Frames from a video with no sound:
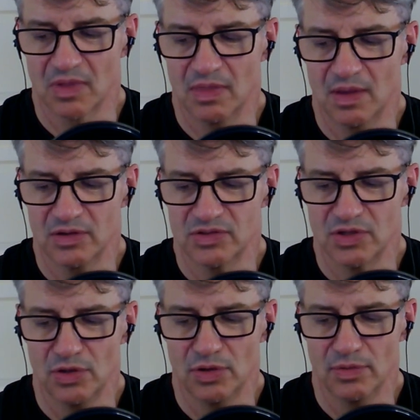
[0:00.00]
that are
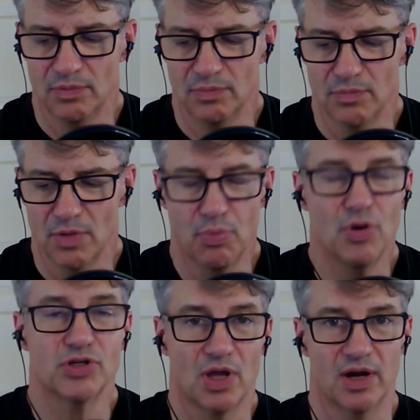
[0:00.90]
still
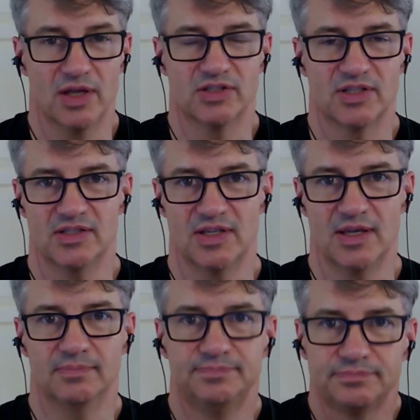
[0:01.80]
pushed on us
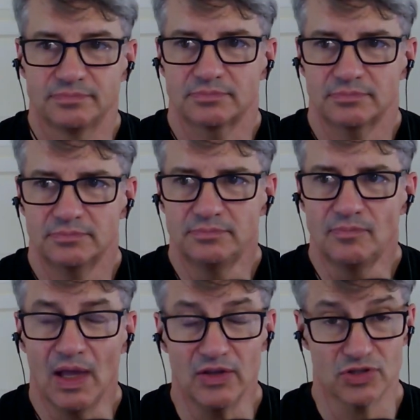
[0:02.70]

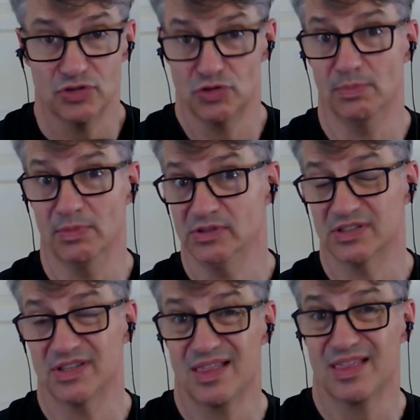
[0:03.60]
as consumers,
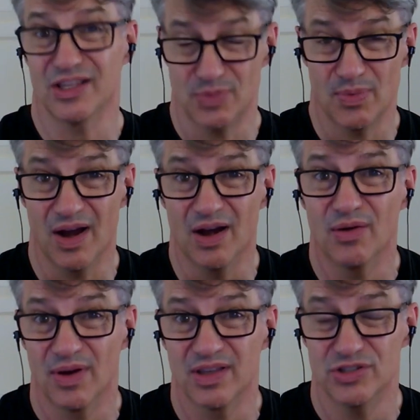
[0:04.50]
because I think that's where we are.
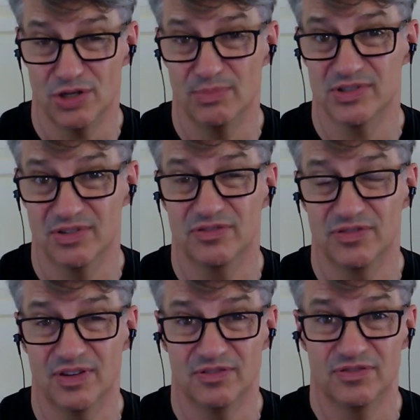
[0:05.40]
We're consumers
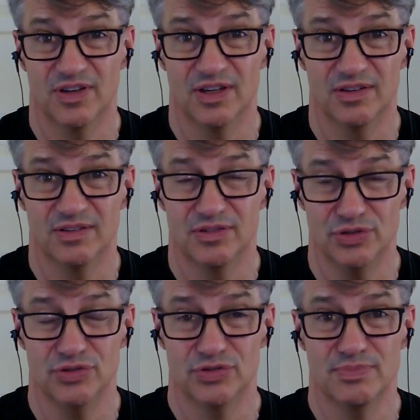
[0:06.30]
of
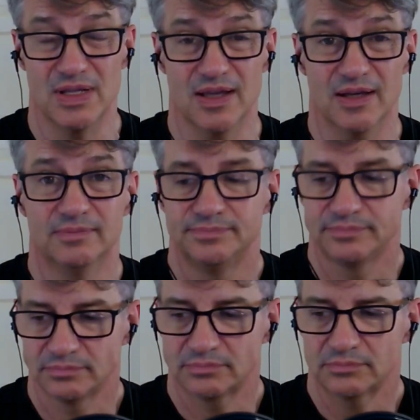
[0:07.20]
news media.
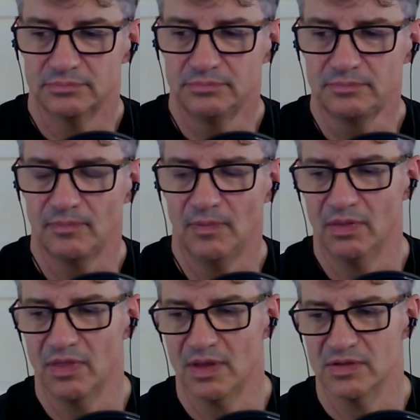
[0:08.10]

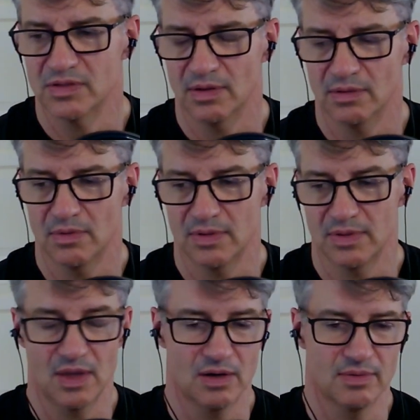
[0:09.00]
Things
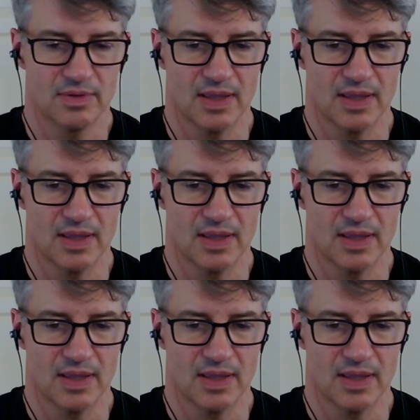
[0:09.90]
that are